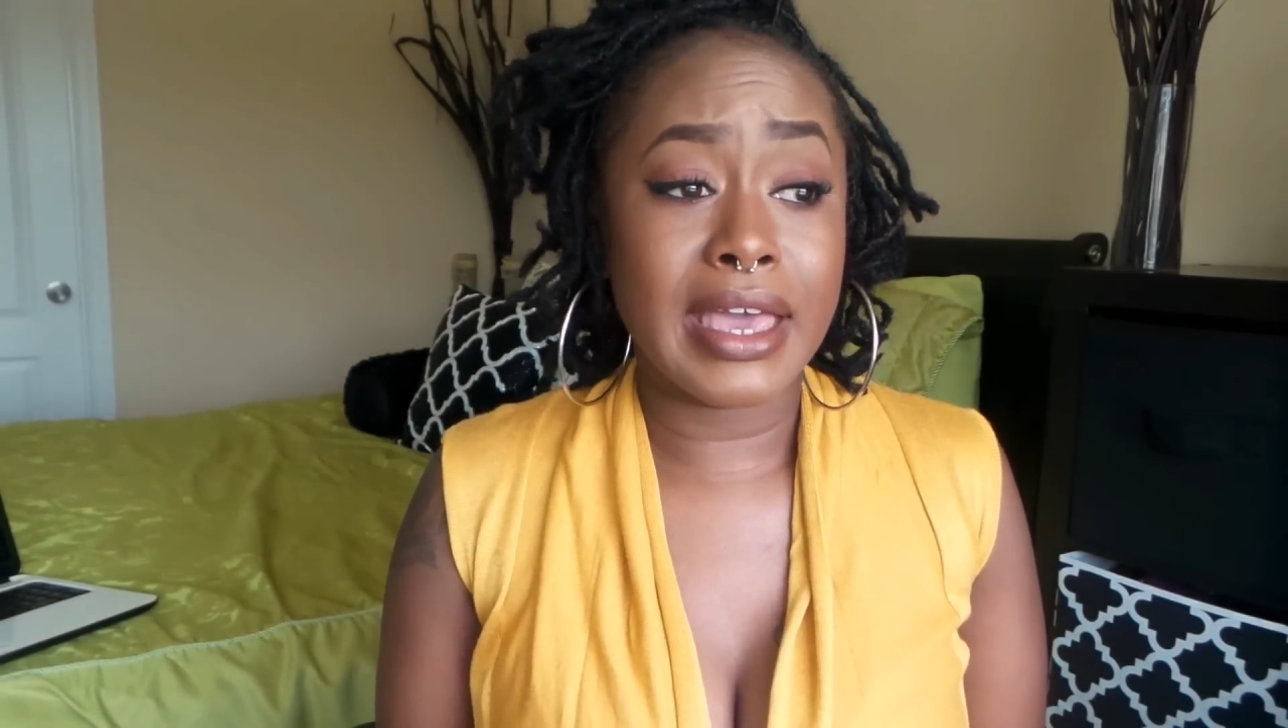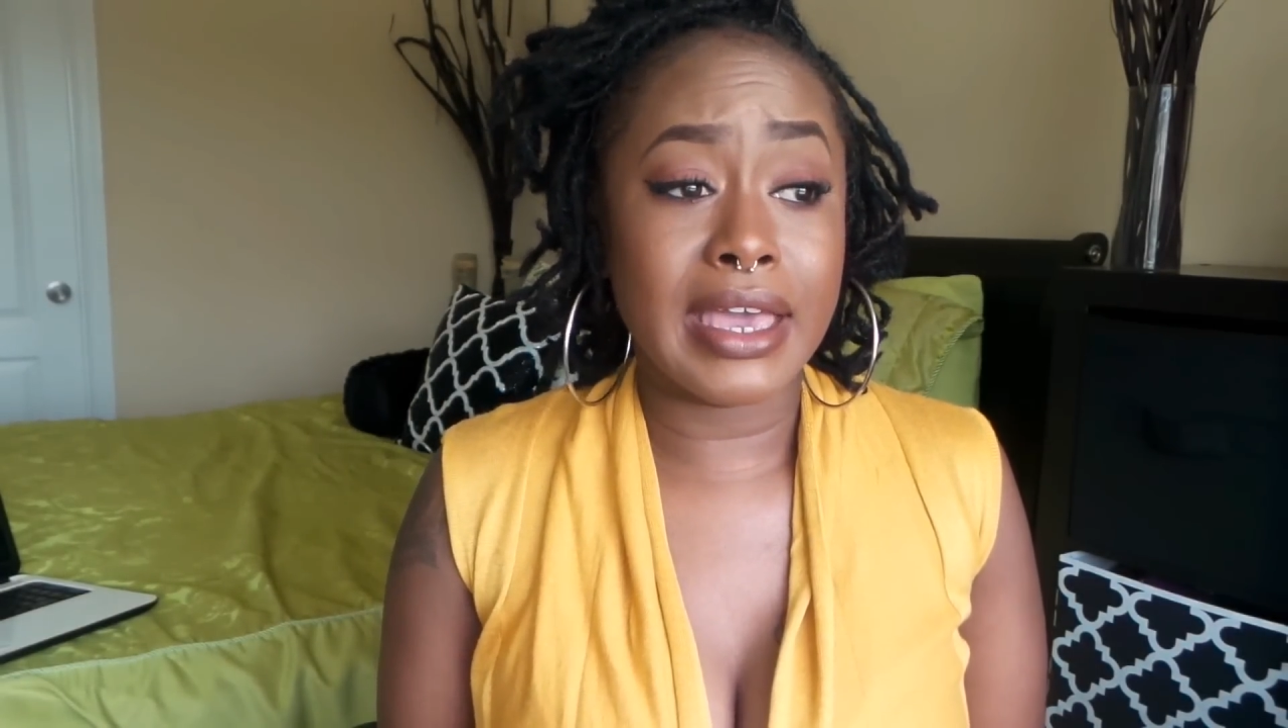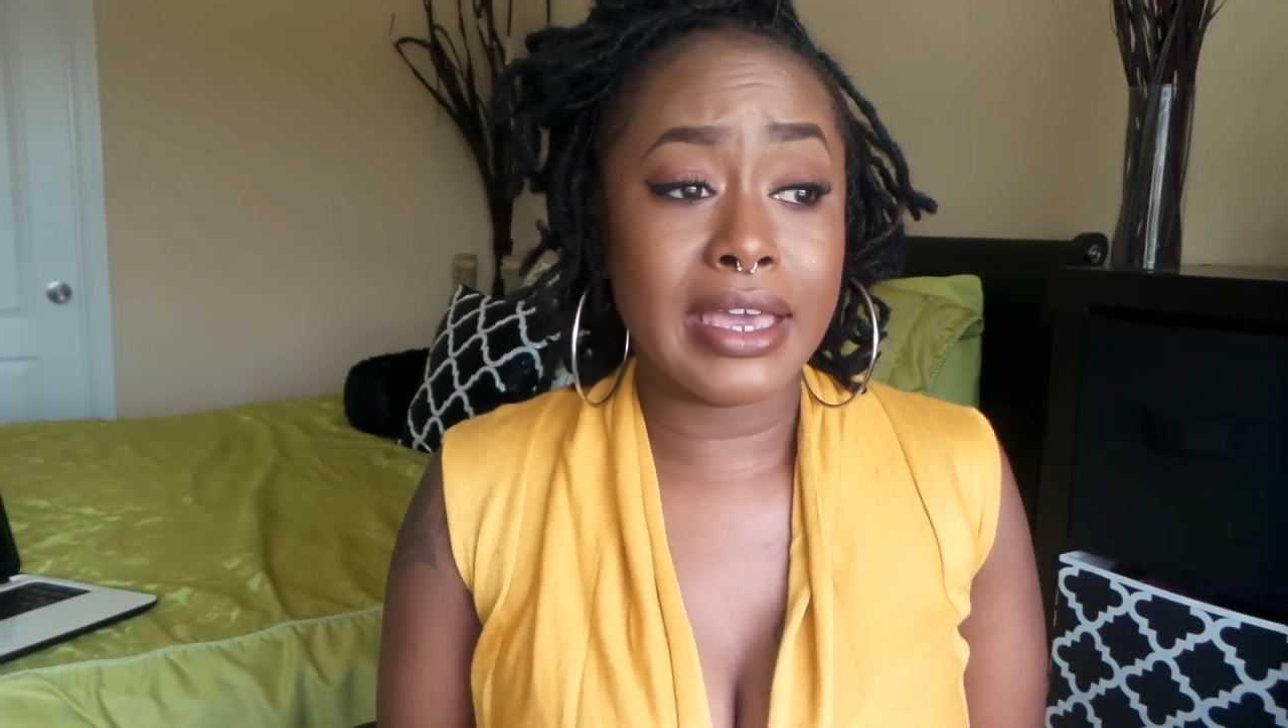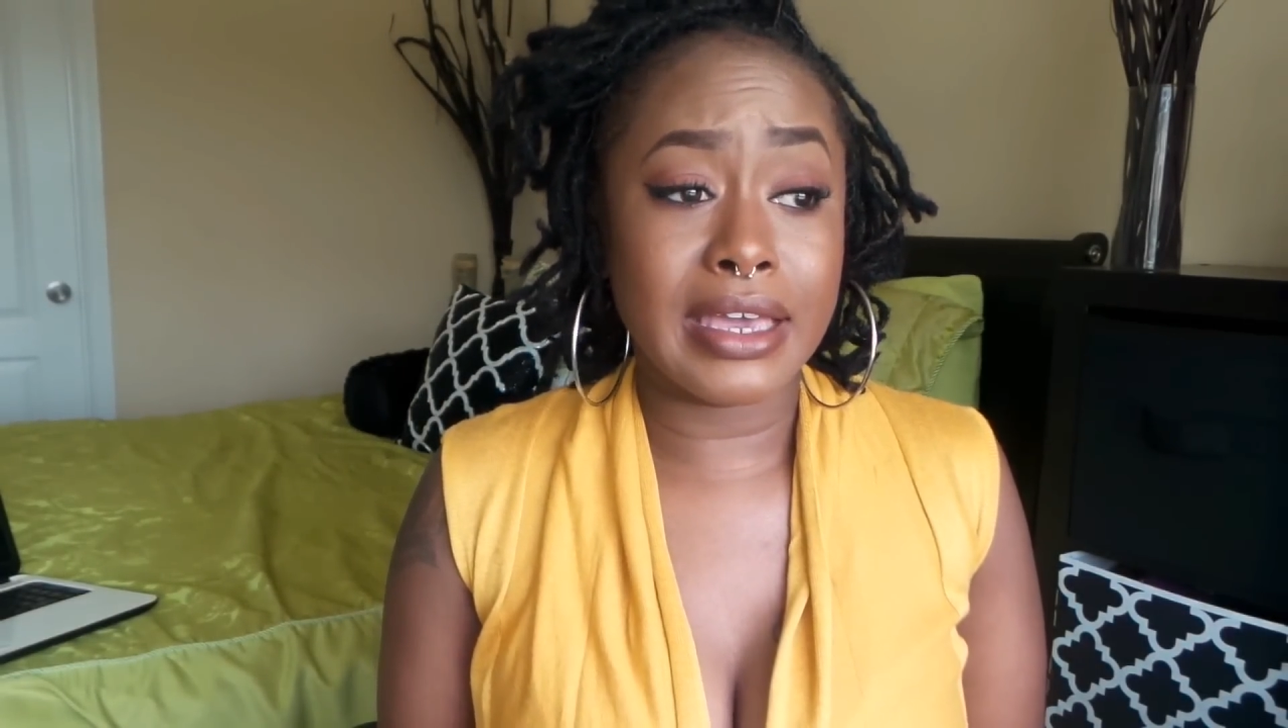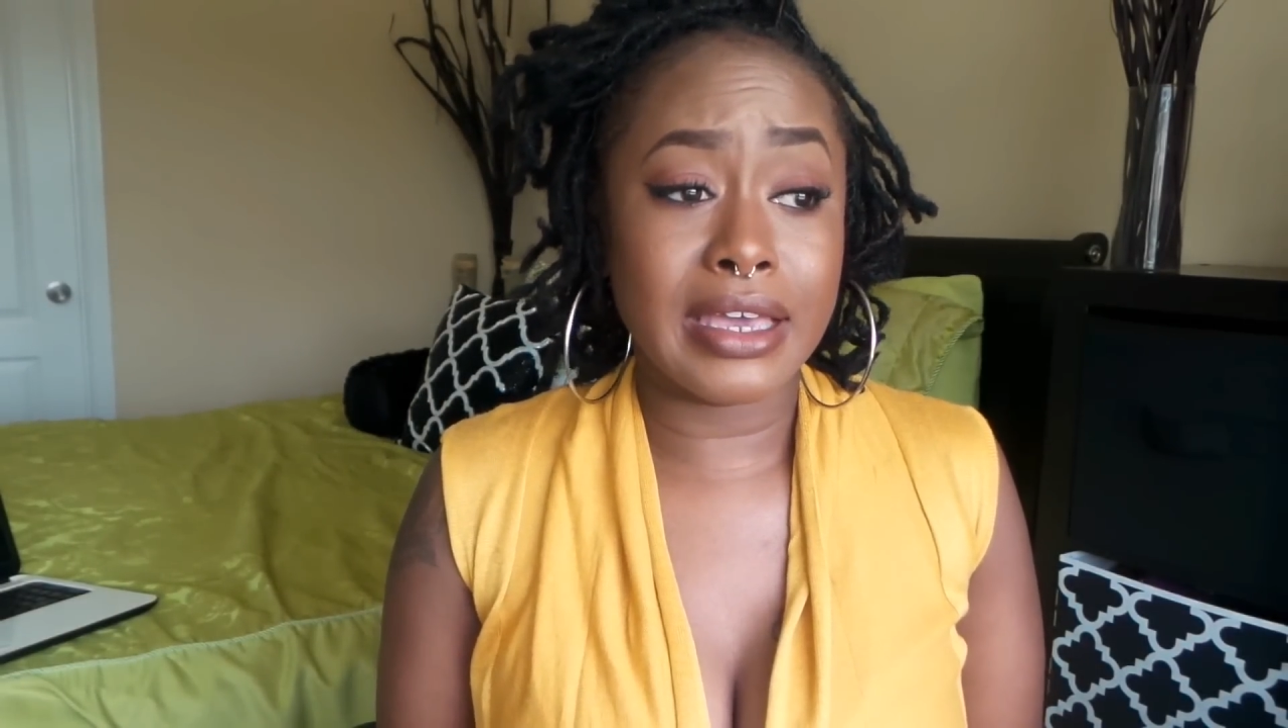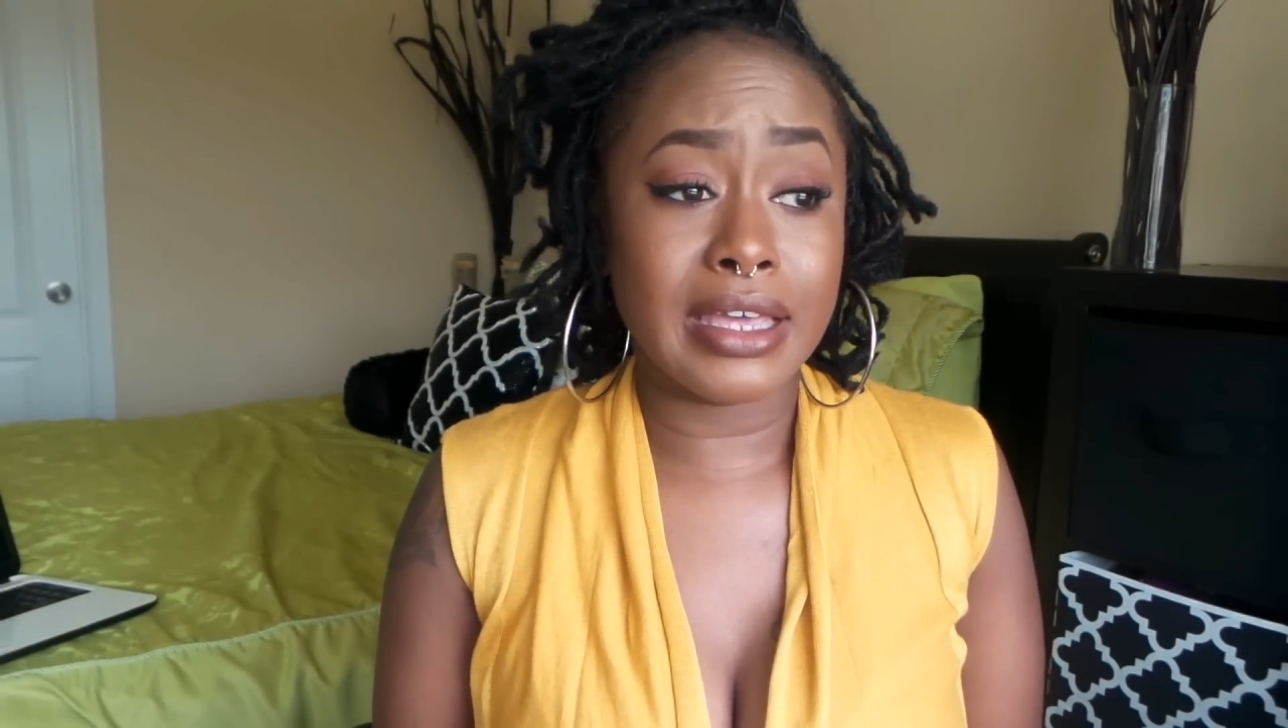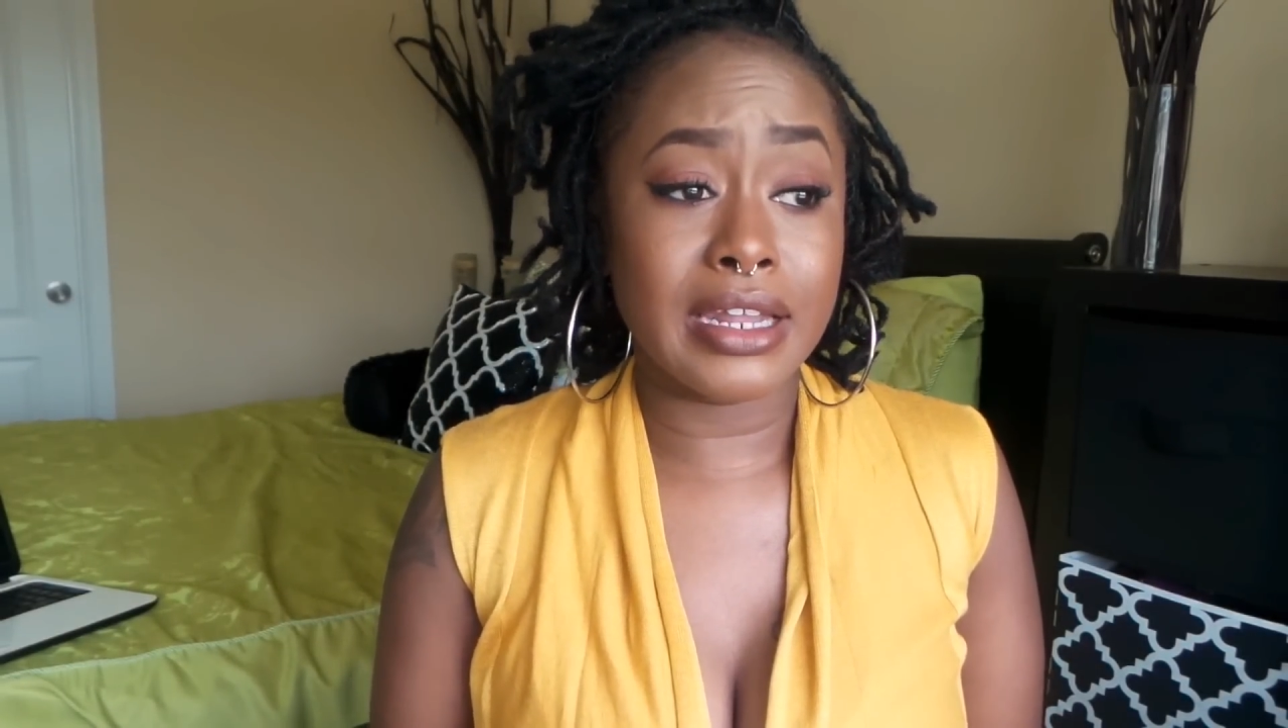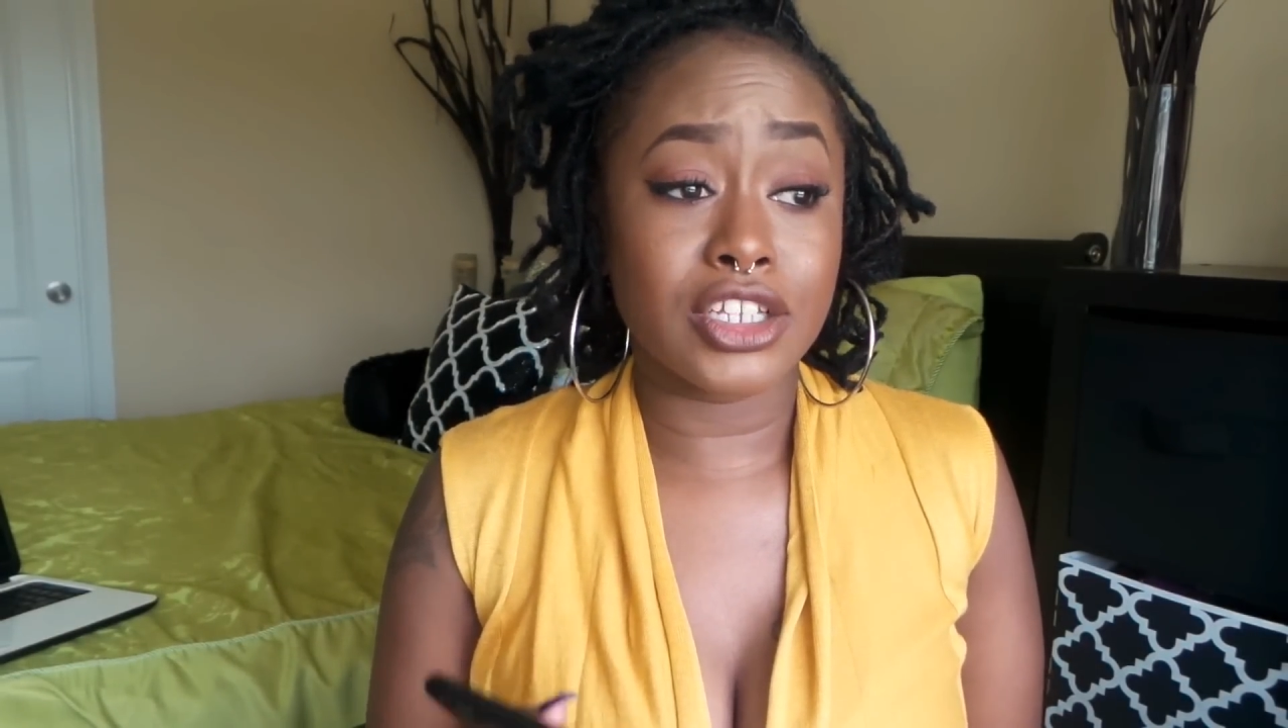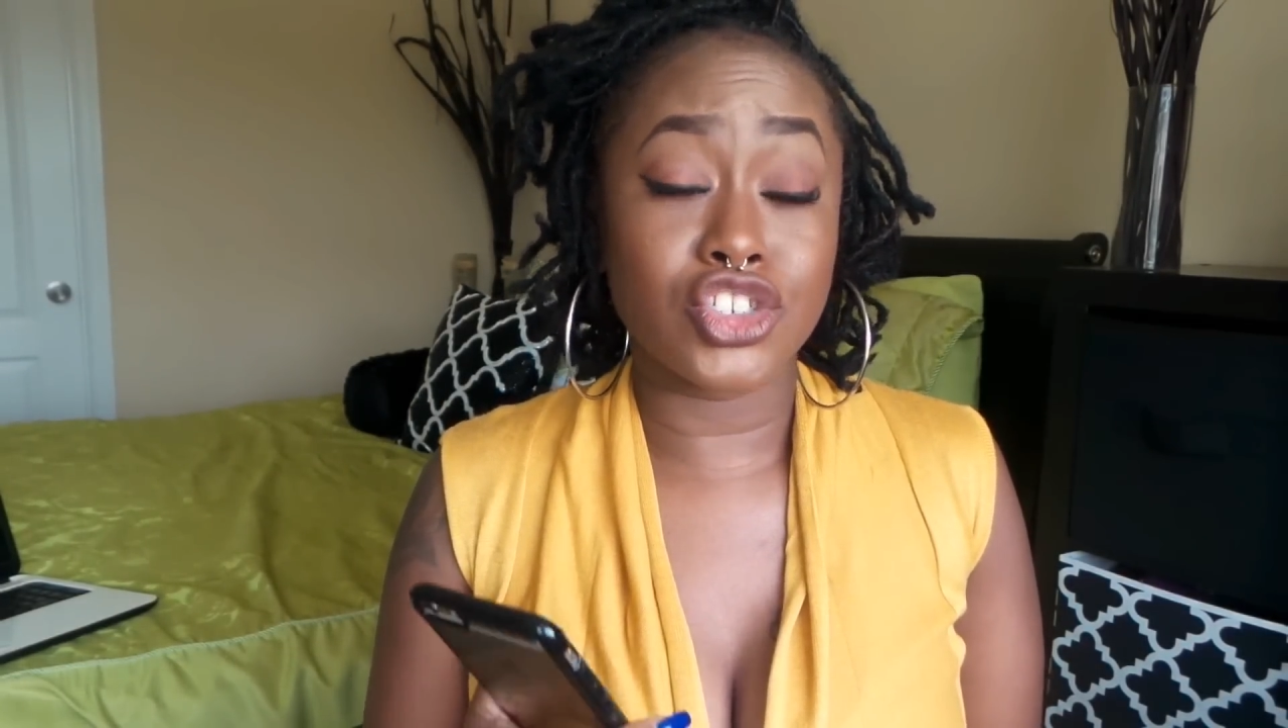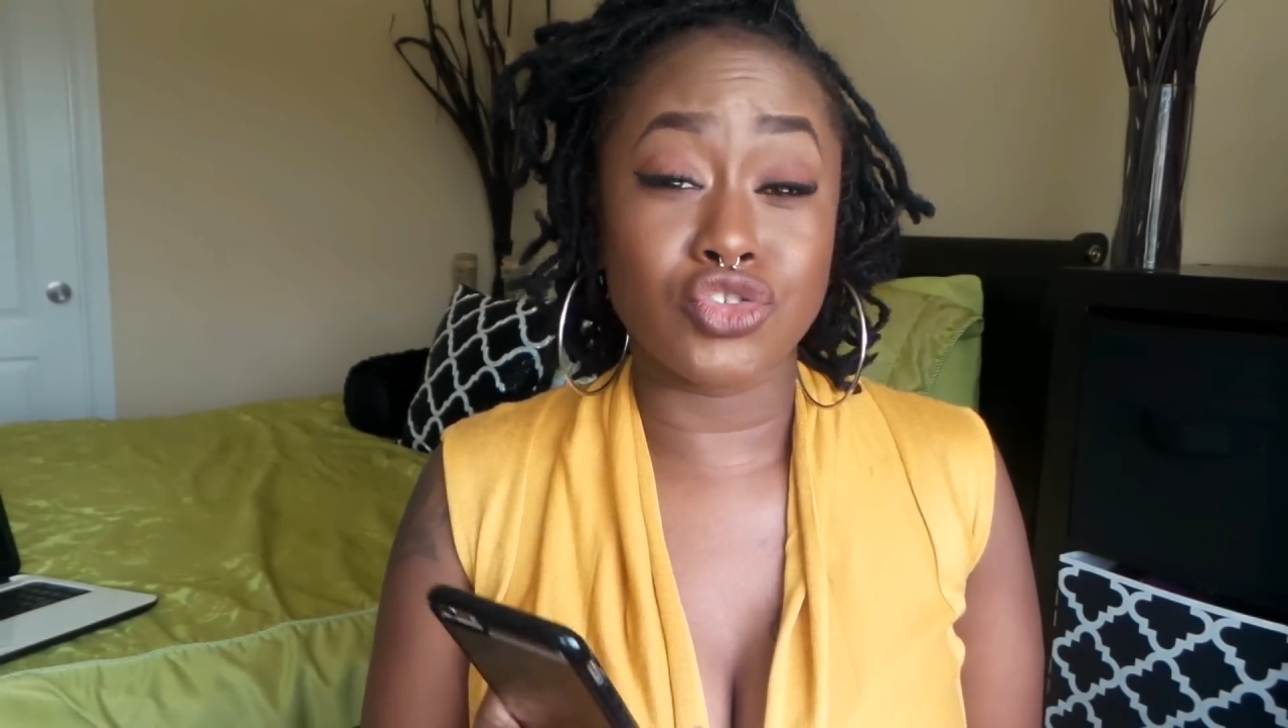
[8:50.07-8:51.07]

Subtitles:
and